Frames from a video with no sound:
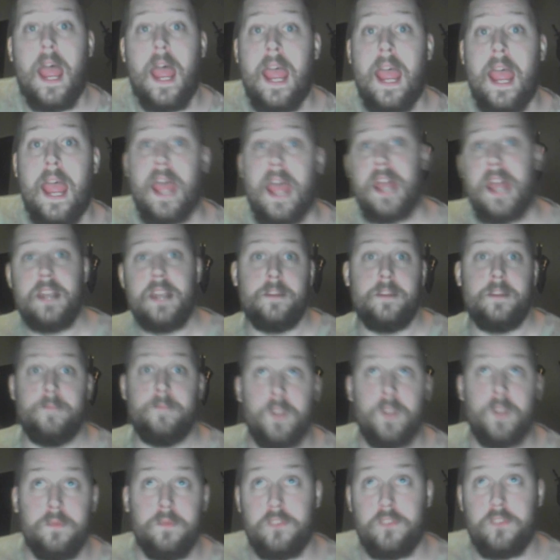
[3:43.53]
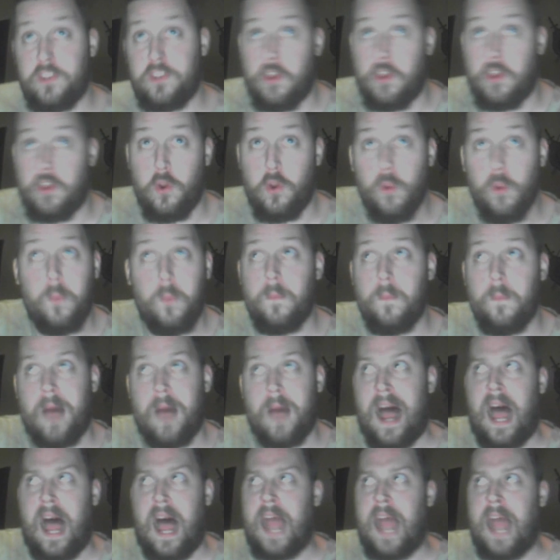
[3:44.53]
and two,
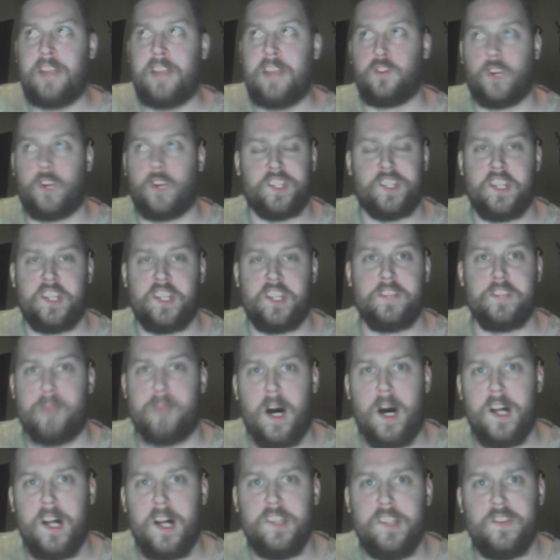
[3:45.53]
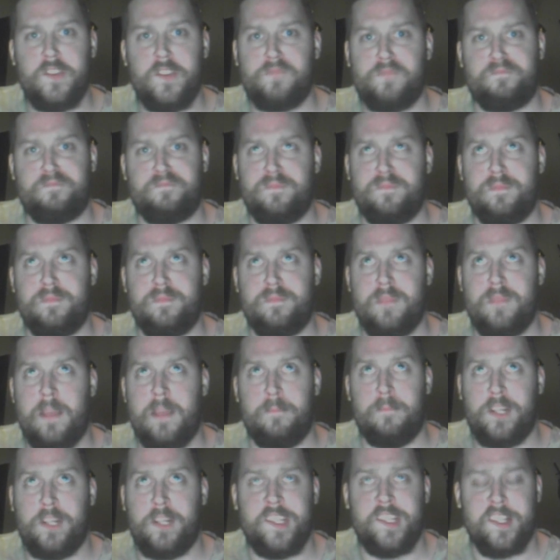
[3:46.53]
I trust his mods
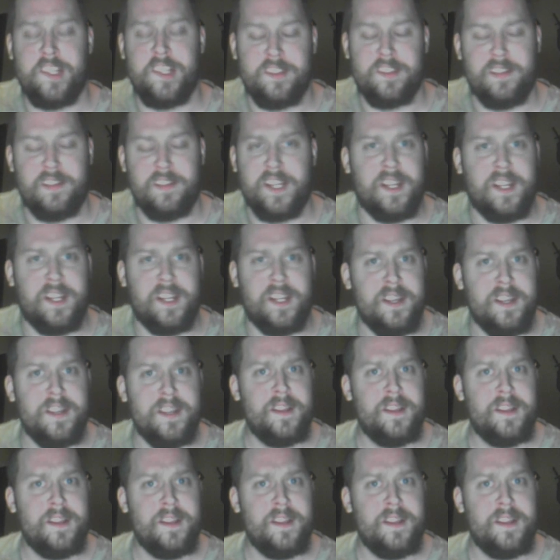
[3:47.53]
implicitly.